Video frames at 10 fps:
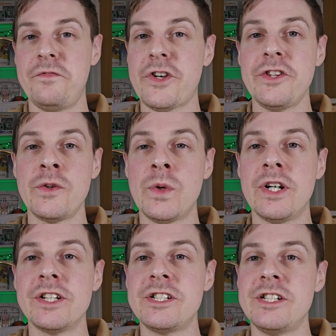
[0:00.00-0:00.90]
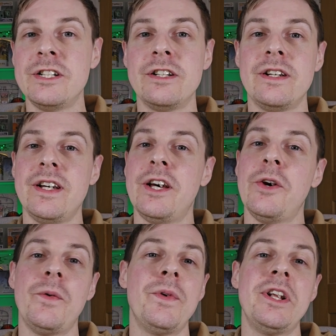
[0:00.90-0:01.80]
fun to watch,
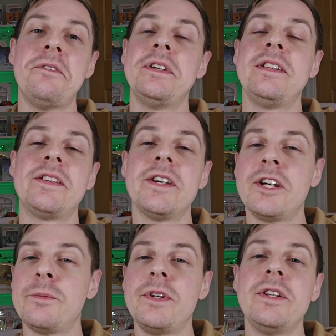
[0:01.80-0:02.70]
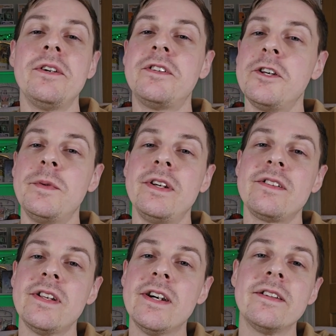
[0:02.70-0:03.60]
whenever they turn up, you know 2
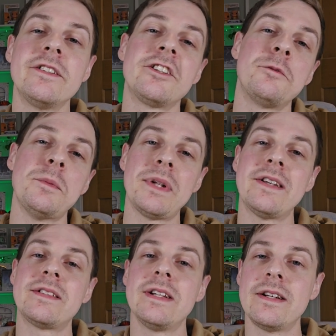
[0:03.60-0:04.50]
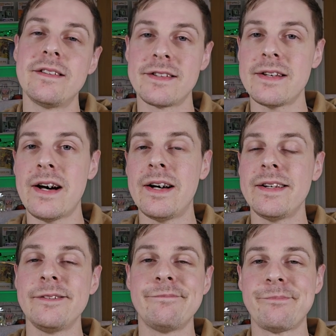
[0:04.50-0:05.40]
minutes later they're just going to be blasting out the sky
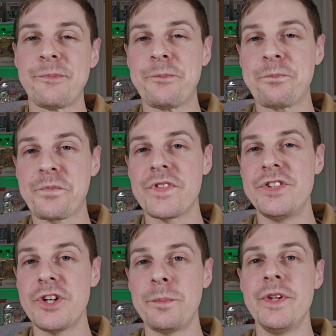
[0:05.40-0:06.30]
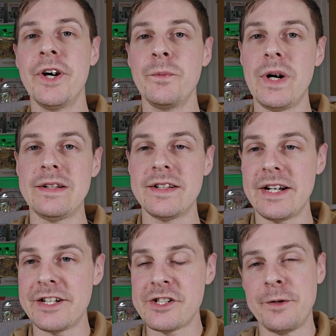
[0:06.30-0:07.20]
and job done, well done,
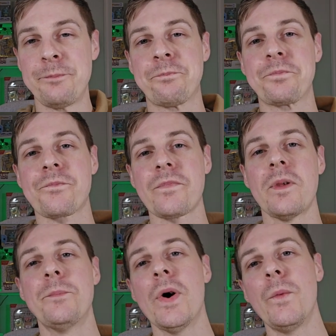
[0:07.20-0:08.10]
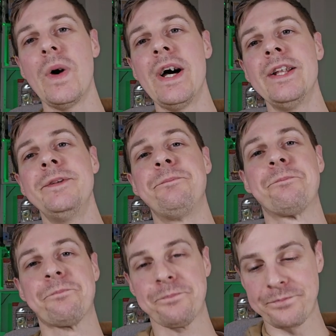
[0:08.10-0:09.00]
Ash. But when
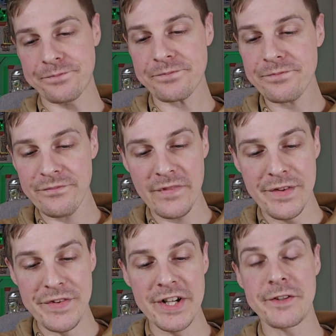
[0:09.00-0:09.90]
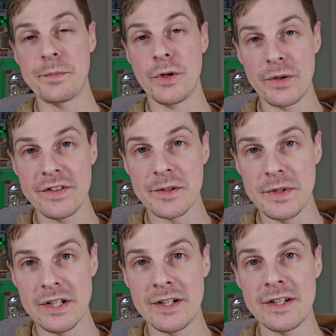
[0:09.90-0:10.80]
the explorers come
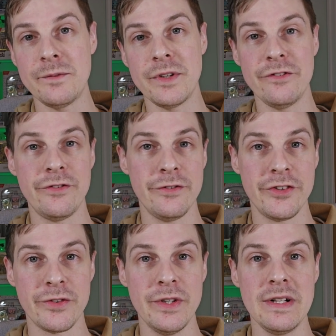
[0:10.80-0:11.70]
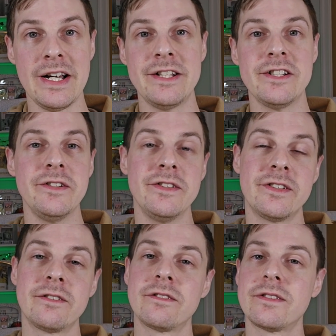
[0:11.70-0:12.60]
along with Cerulege,
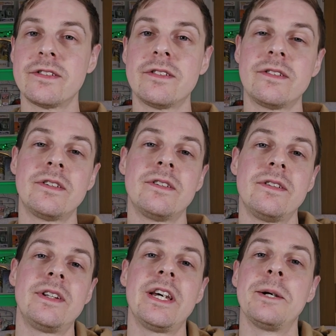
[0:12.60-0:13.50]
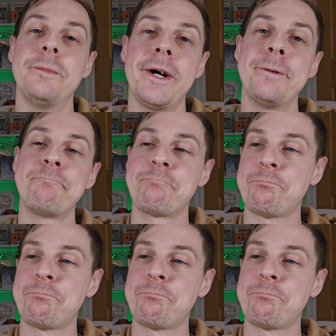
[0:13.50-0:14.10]
who's kicking butt,